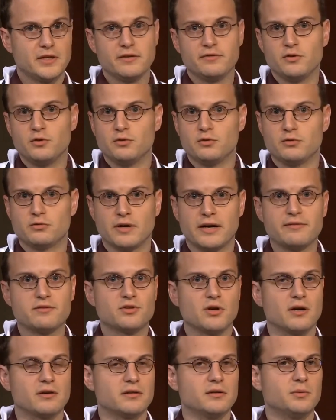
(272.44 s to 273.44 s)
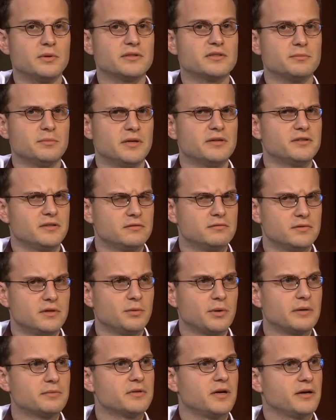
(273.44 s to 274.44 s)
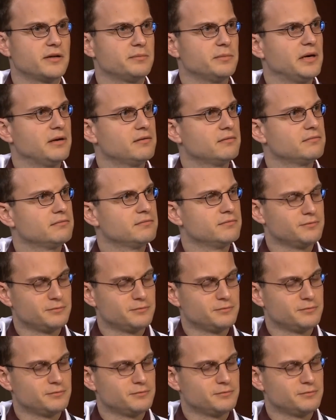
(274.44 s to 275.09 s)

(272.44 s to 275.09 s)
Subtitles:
If you crave chocolate once a month, you know what I'm talking about.